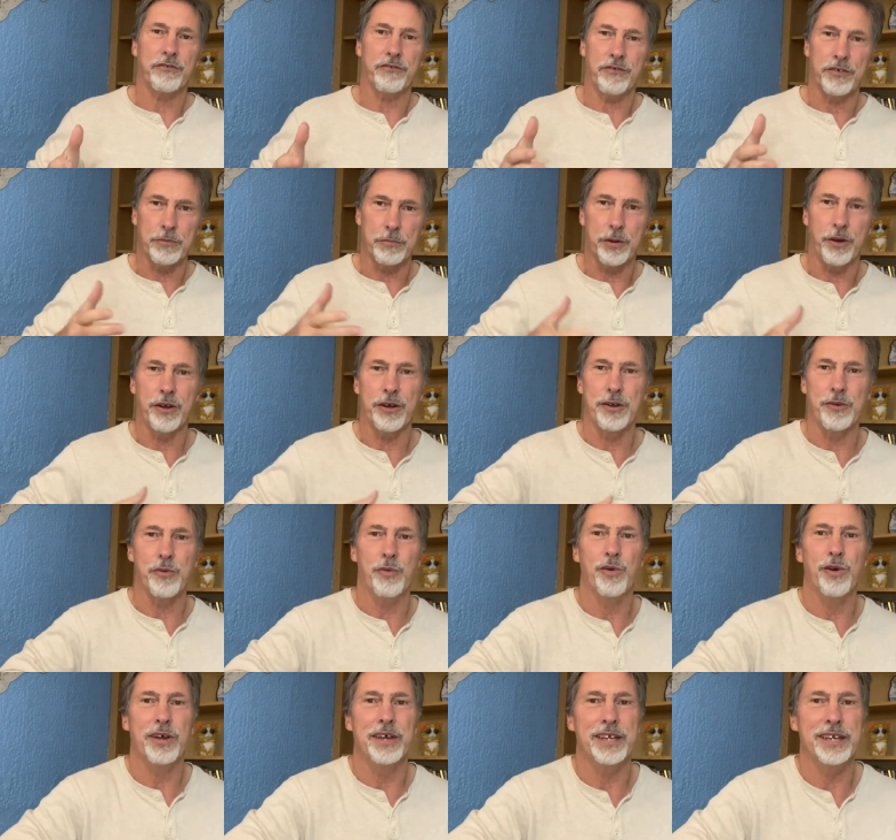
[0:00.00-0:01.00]
for part
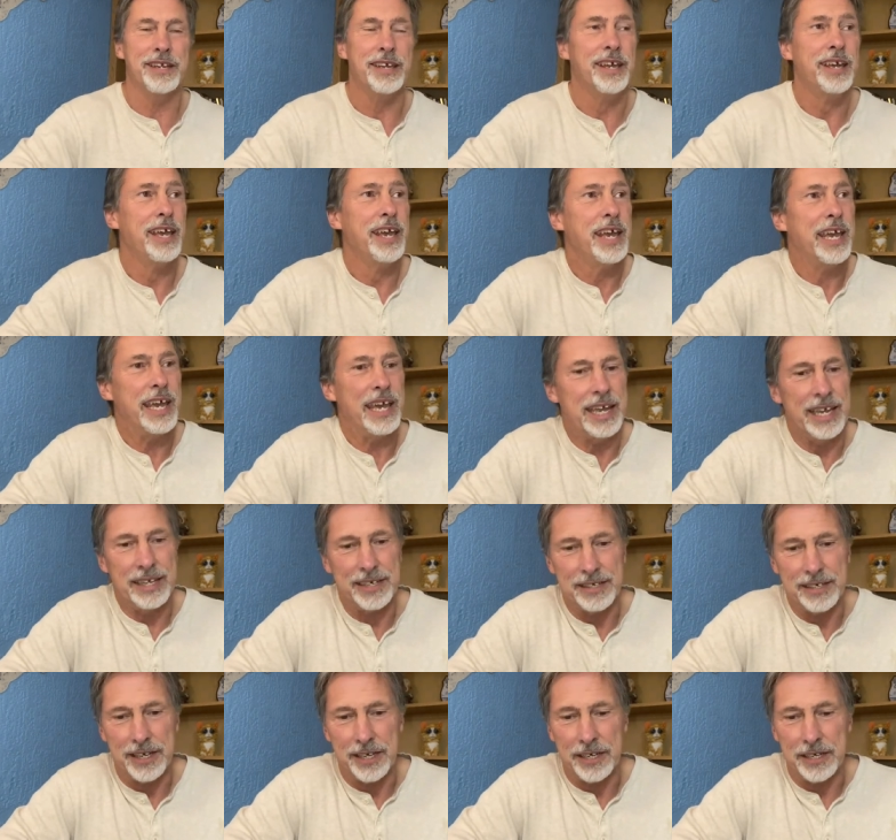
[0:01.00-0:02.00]
one.
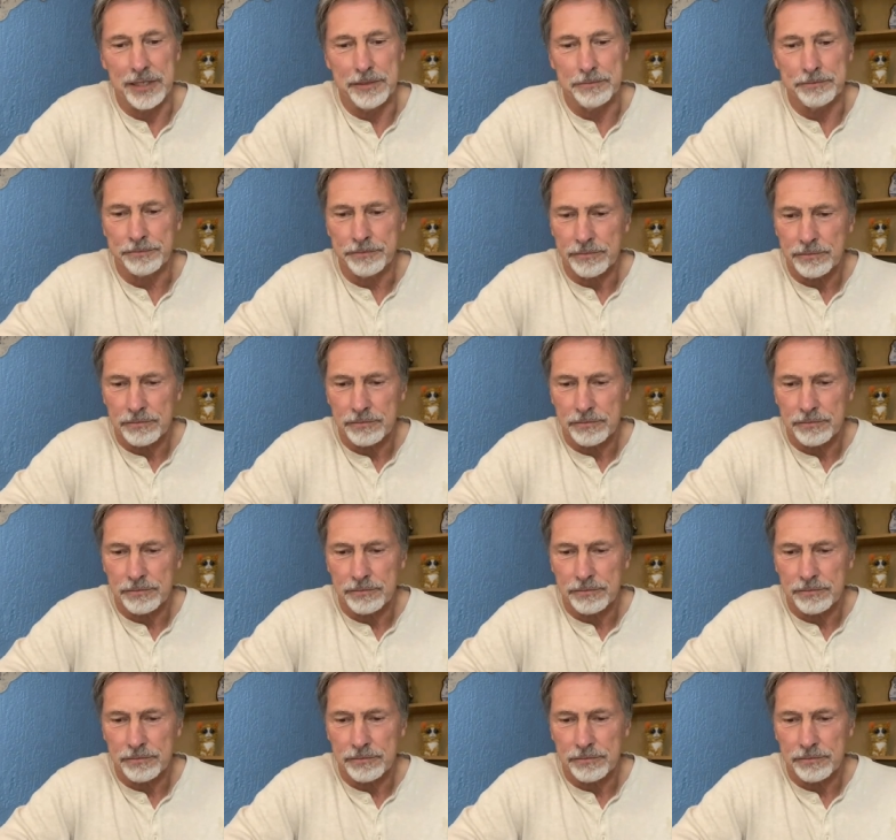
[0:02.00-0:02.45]
And um,